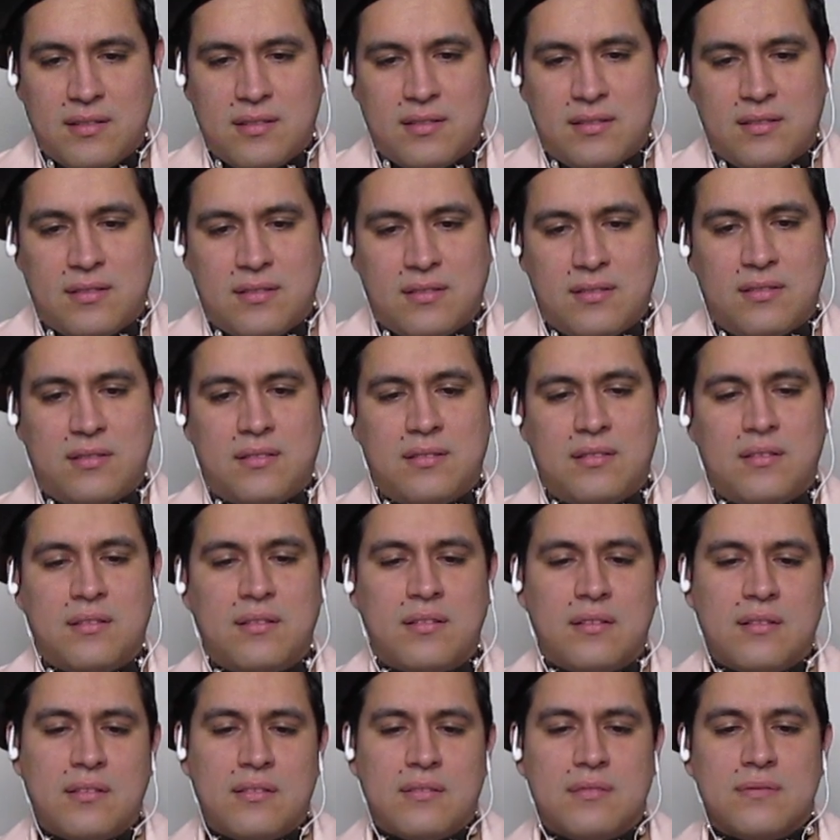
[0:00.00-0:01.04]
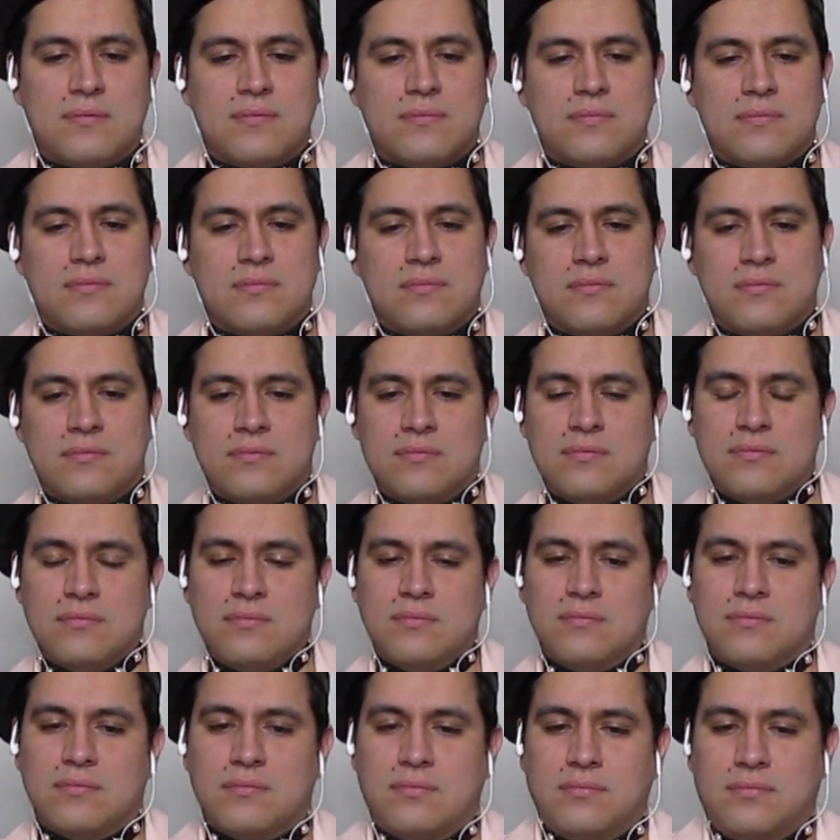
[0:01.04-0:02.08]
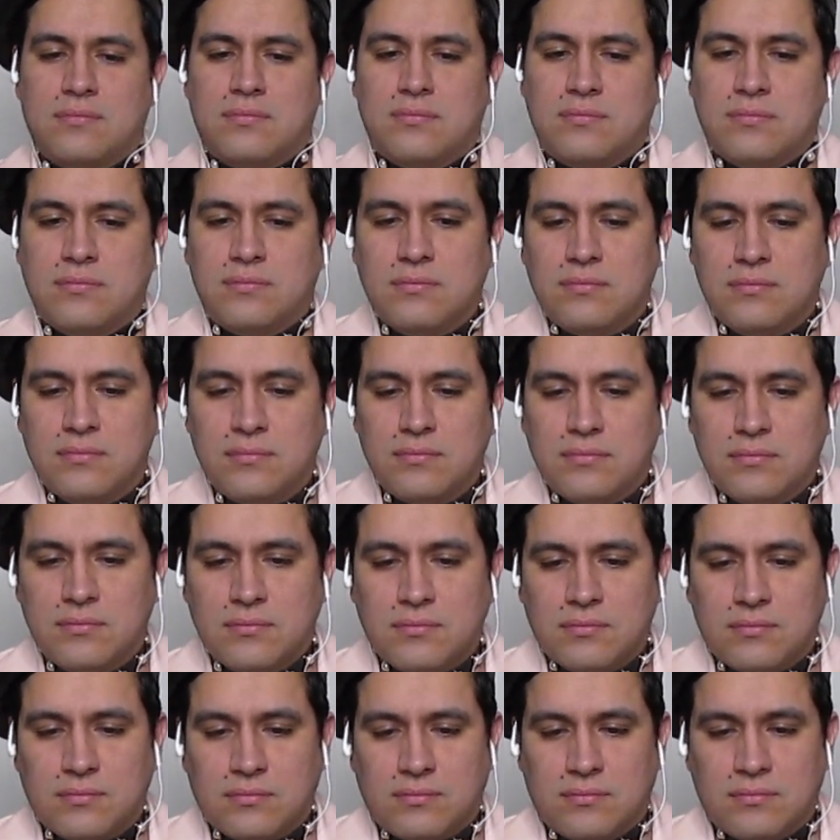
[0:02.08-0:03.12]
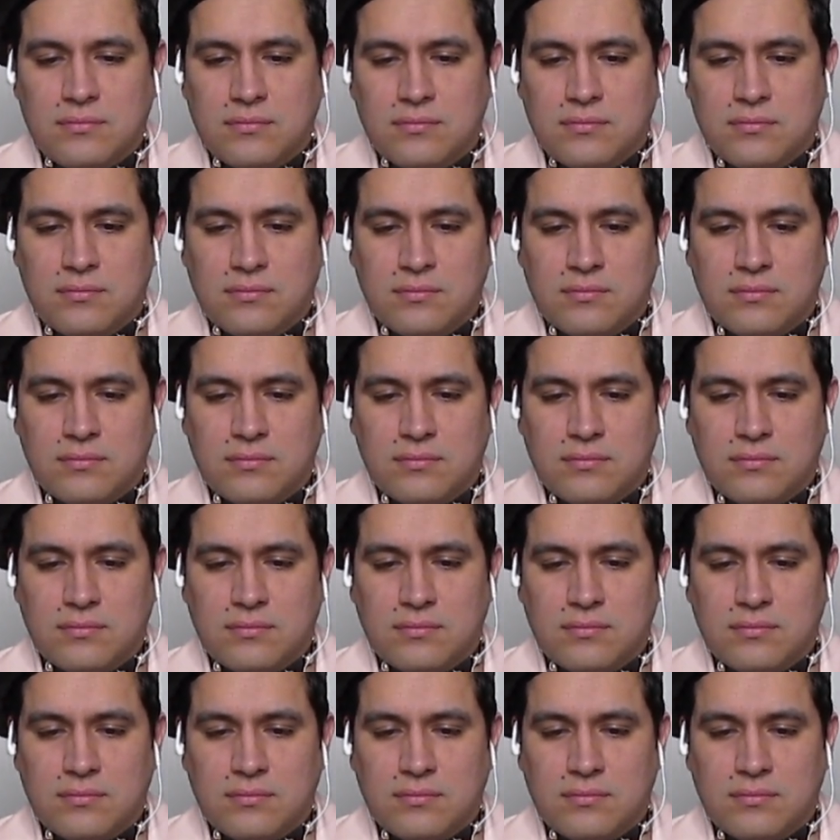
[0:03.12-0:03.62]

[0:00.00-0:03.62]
Nobody speaks.